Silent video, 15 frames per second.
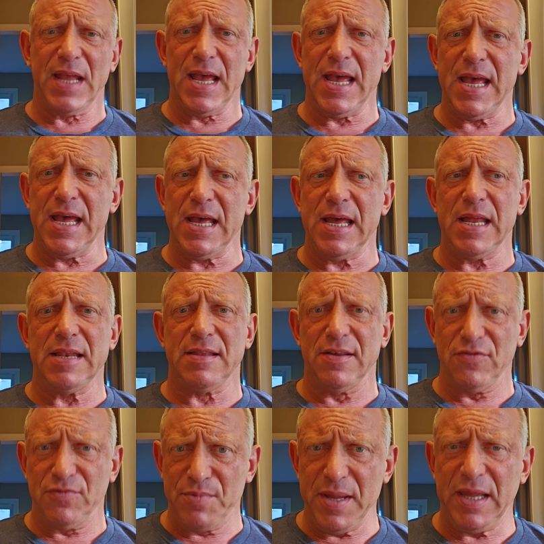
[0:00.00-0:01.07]
And
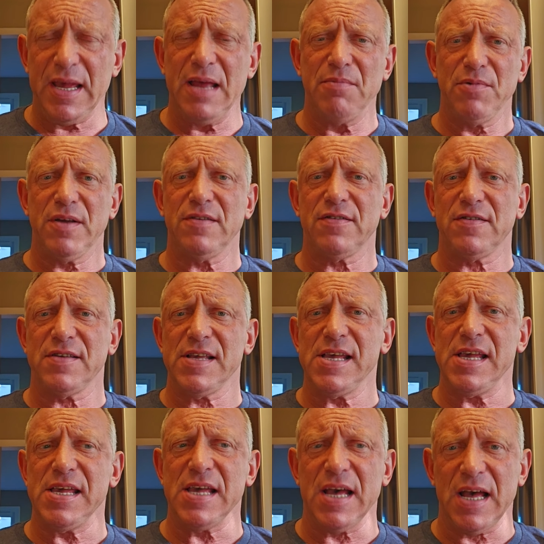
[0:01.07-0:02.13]
this weekend was
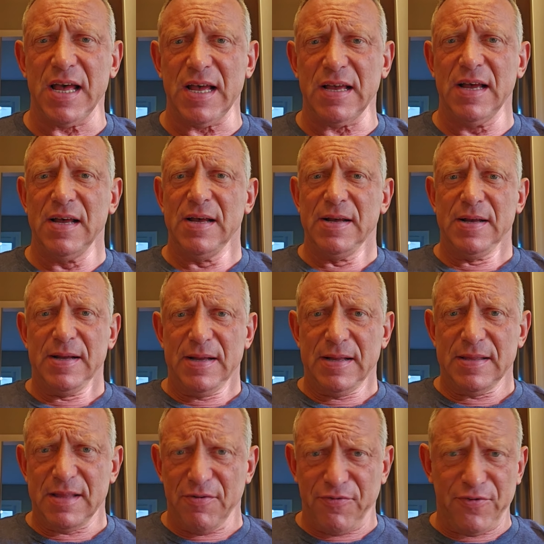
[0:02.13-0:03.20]
the uh,
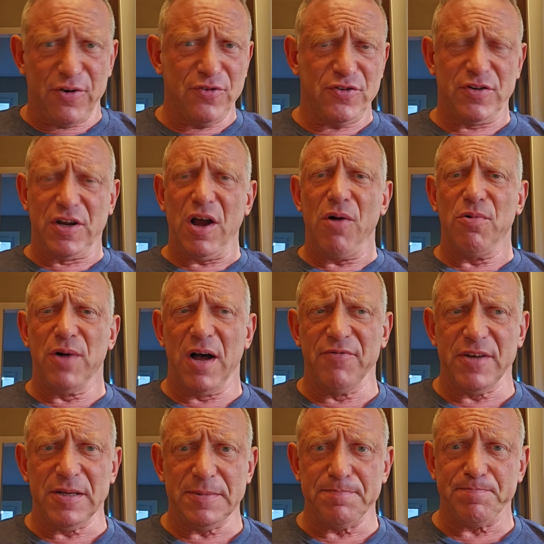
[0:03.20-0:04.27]
the first go of
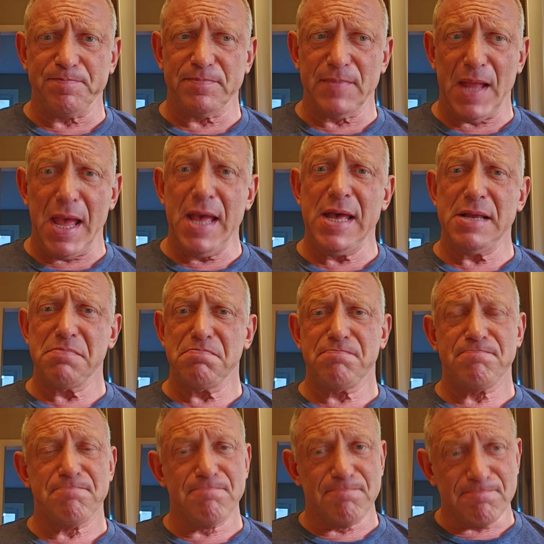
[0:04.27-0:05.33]
it. And
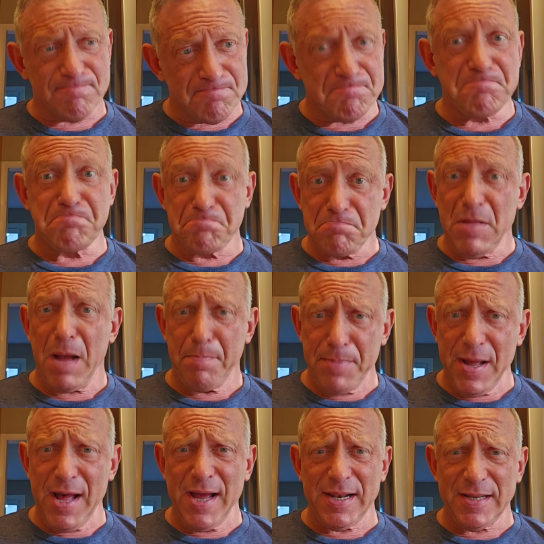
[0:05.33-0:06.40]
not
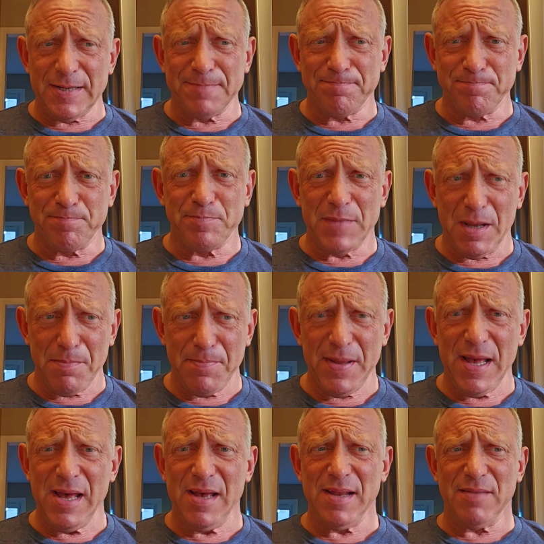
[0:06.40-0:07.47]
bad, not
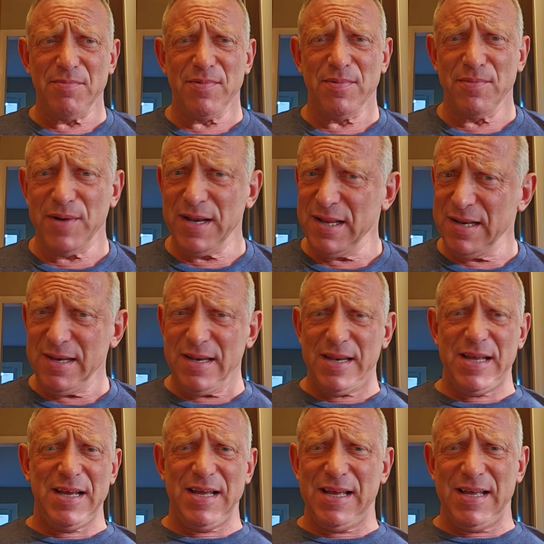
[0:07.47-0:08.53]
bad. We didn't
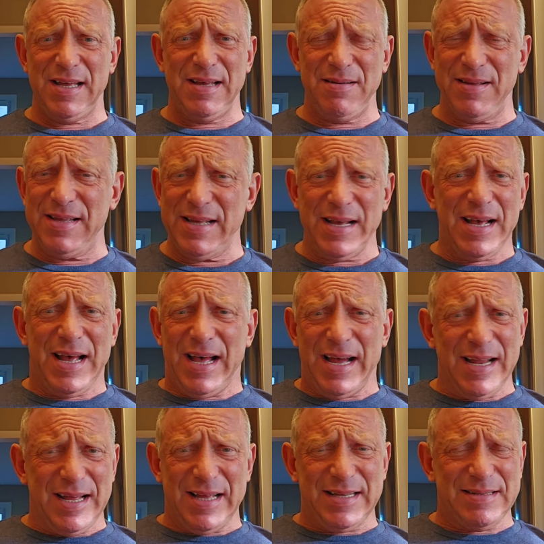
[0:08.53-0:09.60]
uh,
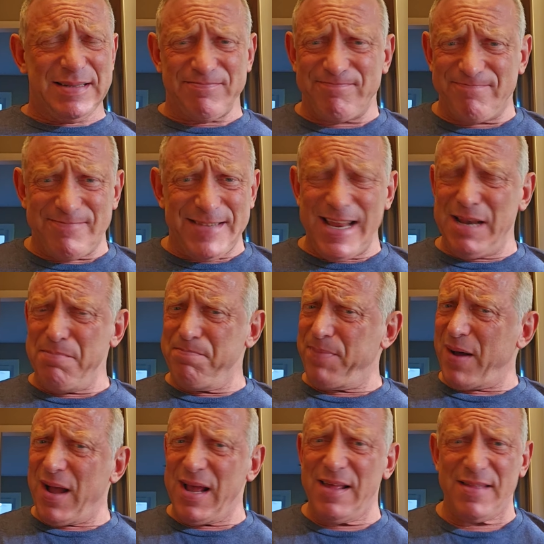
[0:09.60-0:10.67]
uh, didn't
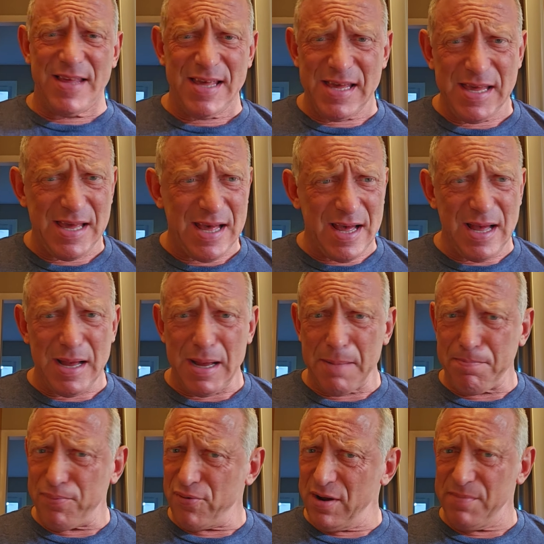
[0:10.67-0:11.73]
buy the uh,
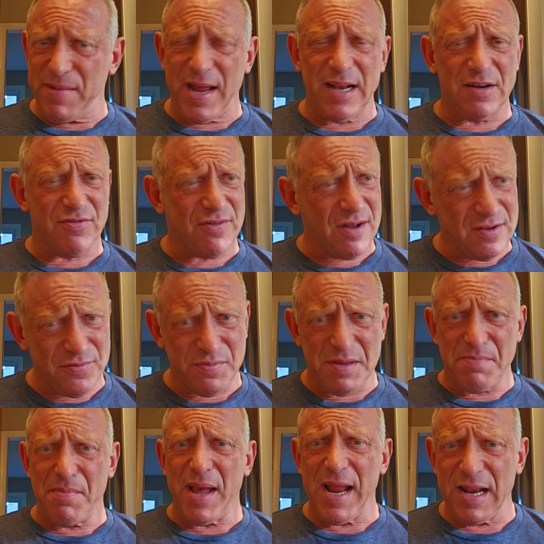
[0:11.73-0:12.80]
pre-made crust. We
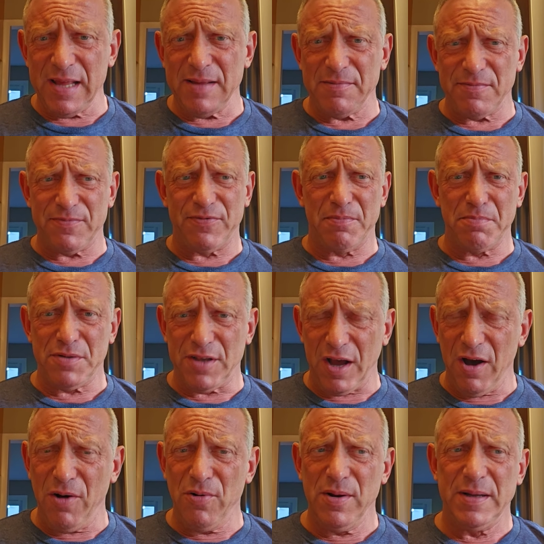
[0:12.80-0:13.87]
made it from
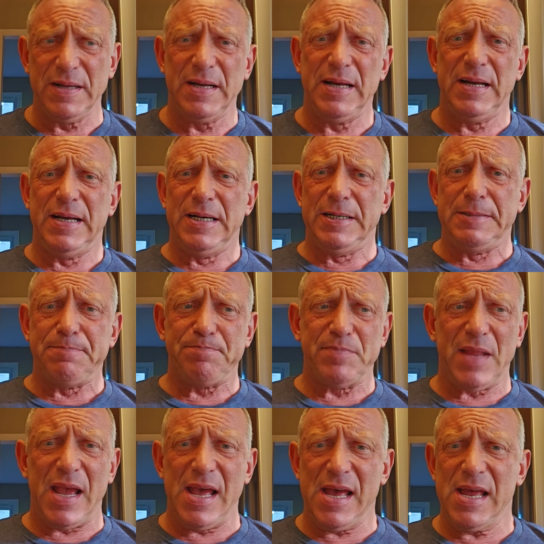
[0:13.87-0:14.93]
dough,
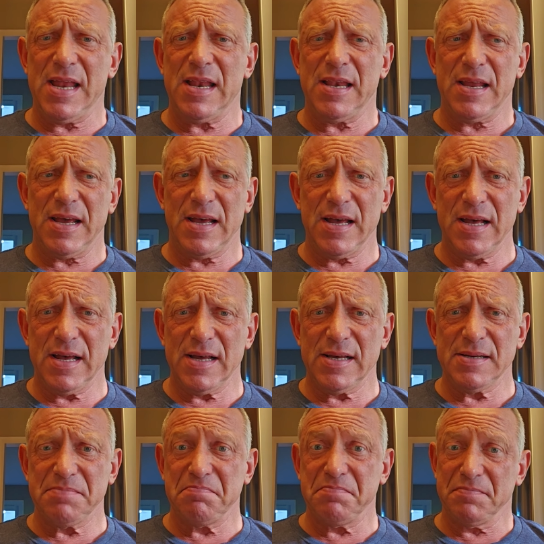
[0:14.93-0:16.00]
and
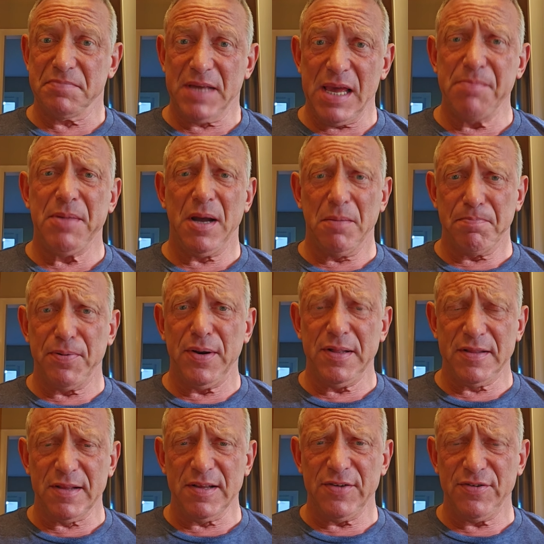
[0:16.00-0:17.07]
uh, came out pretty
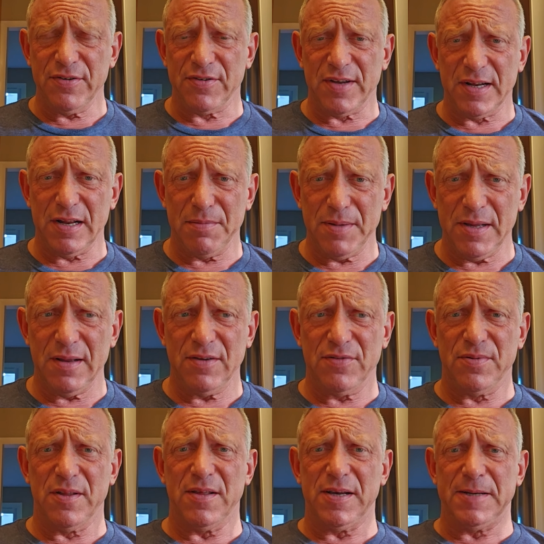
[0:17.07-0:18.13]
delicious. I got to be honest
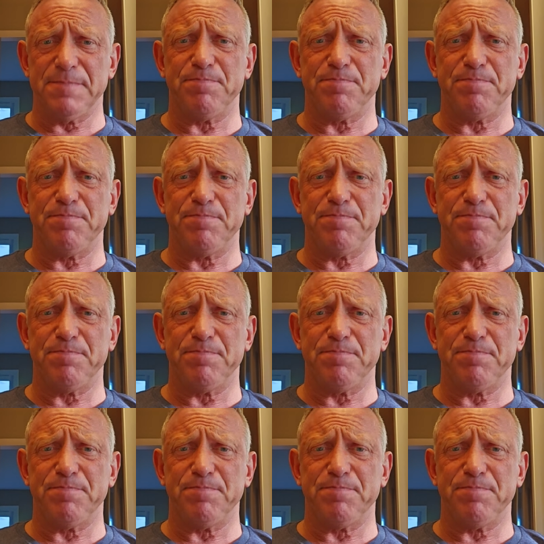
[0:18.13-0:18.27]
with you.